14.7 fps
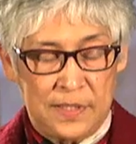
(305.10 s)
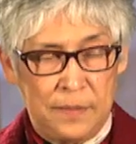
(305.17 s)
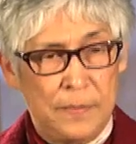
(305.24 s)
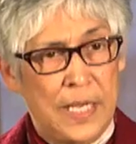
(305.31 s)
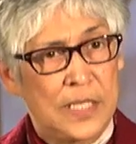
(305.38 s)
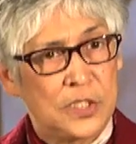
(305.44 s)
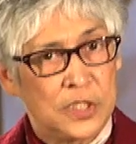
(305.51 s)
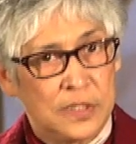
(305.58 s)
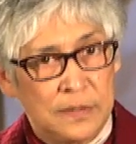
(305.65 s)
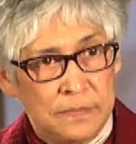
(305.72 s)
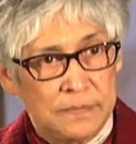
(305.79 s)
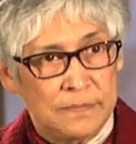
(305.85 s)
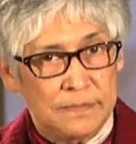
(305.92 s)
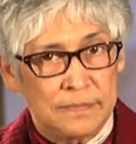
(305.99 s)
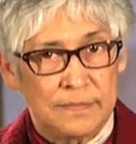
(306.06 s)
Imagine,
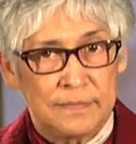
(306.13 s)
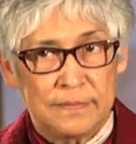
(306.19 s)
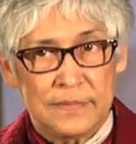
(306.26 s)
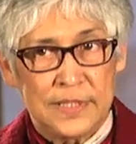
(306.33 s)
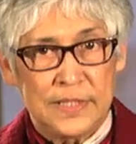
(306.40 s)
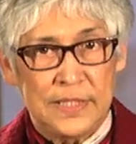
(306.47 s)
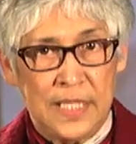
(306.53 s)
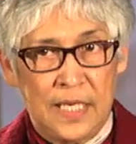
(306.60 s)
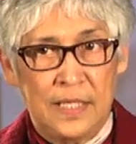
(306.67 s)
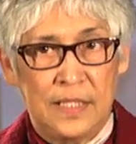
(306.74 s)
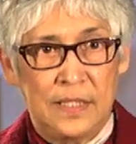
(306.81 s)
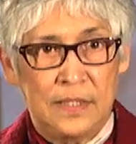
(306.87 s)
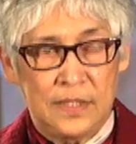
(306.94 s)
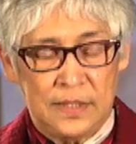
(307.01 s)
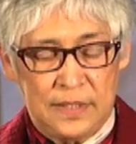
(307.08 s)
this
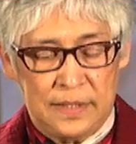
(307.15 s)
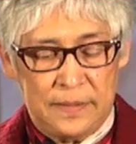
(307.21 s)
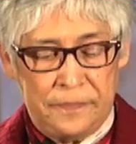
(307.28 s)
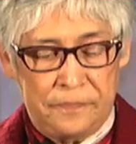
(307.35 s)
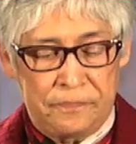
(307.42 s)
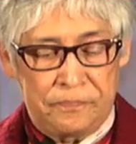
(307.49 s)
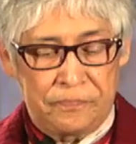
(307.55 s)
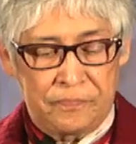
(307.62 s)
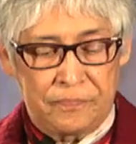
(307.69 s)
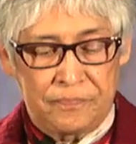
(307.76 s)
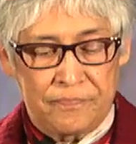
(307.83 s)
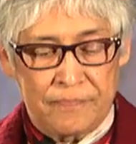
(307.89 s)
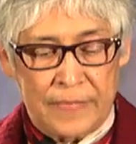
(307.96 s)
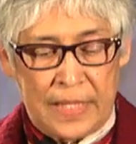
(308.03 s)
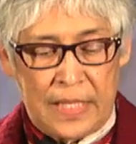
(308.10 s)
young girl.
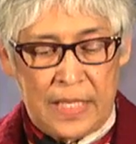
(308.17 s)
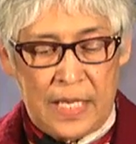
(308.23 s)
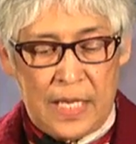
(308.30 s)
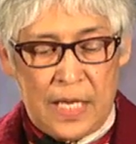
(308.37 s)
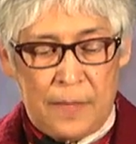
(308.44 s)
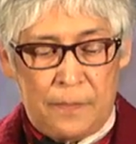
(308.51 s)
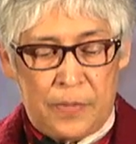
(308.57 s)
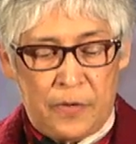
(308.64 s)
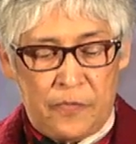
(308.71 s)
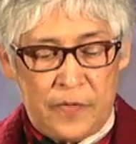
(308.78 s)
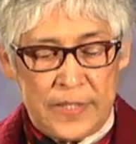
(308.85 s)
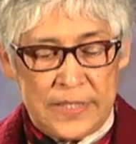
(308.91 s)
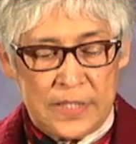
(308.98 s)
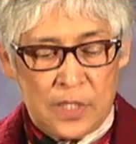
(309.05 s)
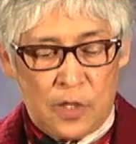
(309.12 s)

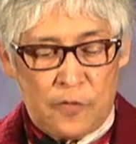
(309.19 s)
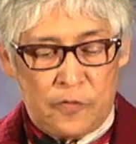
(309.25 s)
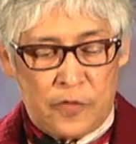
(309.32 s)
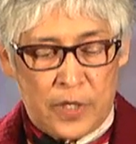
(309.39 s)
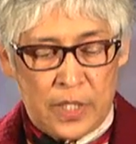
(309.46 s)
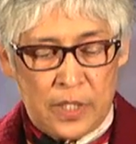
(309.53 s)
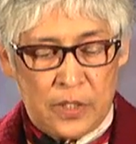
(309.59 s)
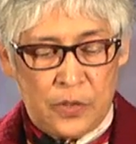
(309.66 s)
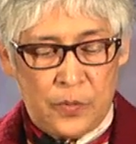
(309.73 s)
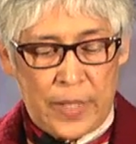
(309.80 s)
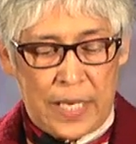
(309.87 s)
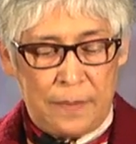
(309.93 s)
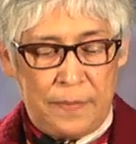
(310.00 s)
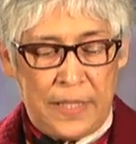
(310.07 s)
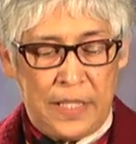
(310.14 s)
Professor Offranc, who
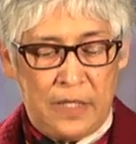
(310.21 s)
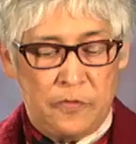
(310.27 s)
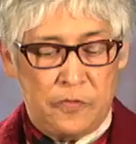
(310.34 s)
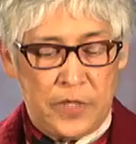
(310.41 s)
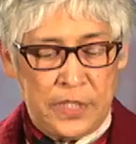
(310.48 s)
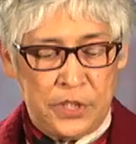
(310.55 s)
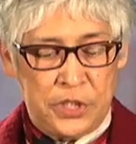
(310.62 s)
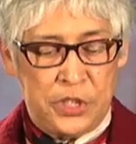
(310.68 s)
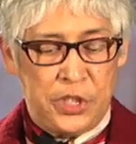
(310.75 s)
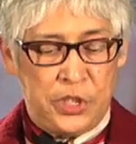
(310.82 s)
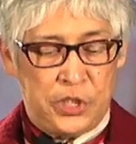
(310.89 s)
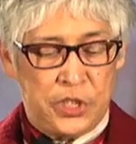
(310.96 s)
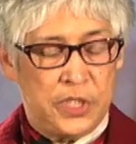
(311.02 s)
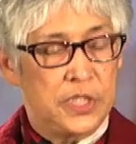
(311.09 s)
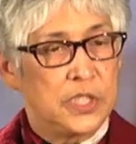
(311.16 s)
had been a French
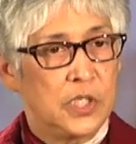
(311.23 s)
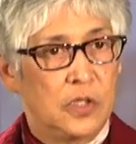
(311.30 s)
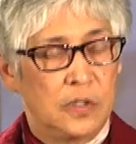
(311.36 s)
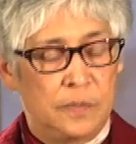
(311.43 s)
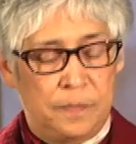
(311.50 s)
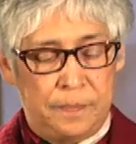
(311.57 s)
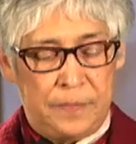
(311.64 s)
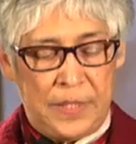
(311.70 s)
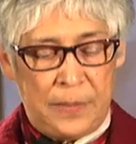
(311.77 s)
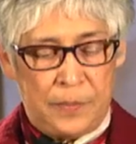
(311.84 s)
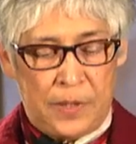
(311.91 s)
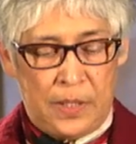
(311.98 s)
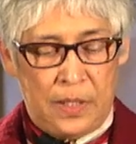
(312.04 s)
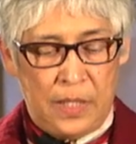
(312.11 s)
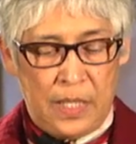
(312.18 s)
teacher, told
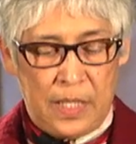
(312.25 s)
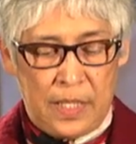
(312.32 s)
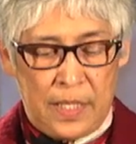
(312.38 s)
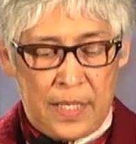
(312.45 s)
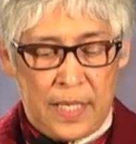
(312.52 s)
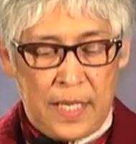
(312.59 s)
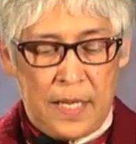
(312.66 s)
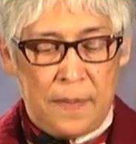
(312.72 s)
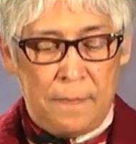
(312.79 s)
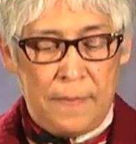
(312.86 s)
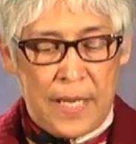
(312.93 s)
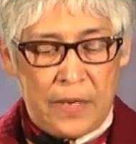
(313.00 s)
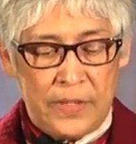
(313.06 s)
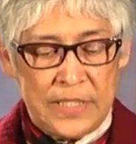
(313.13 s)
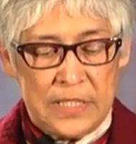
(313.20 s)
people,
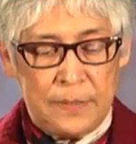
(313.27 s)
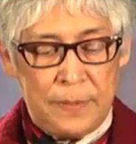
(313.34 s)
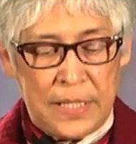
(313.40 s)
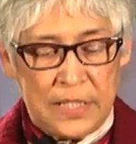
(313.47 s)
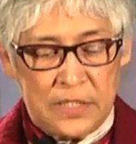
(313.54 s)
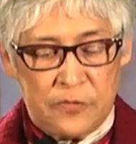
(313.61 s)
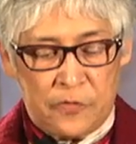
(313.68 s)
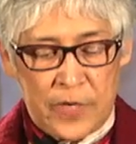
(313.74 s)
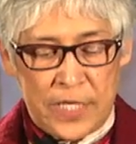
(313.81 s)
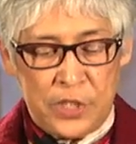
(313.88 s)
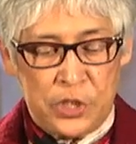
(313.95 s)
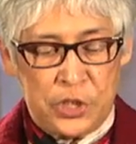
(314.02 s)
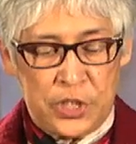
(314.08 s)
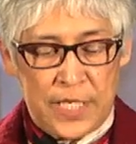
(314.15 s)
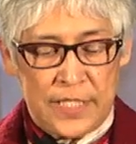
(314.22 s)
"Mary speaks
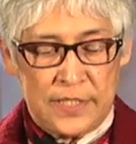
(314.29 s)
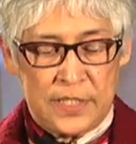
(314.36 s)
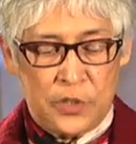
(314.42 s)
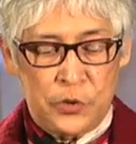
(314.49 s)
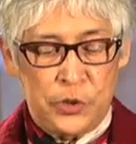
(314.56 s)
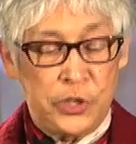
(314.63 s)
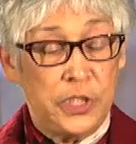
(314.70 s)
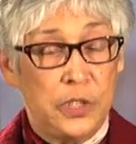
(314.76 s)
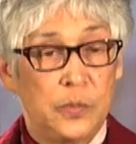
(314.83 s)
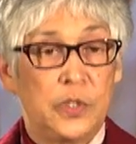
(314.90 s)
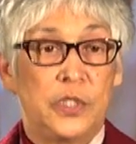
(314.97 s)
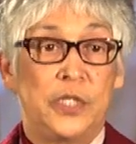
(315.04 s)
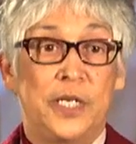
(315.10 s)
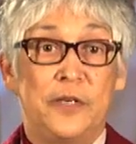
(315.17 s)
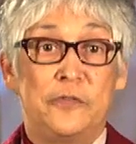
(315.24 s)
French as though she
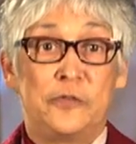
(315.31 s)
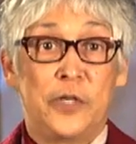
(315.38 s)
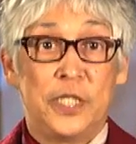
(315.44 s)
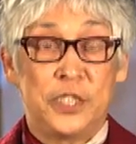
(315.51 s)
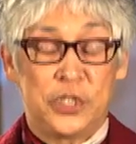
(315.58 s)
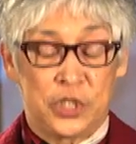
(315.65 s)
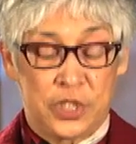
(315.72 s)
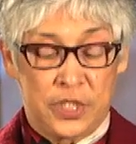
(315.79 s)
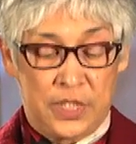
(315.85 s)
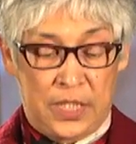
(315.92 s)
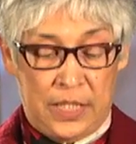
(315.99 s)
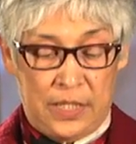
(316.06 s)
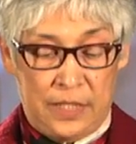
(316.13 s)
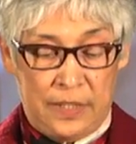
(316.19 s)
were a French girl."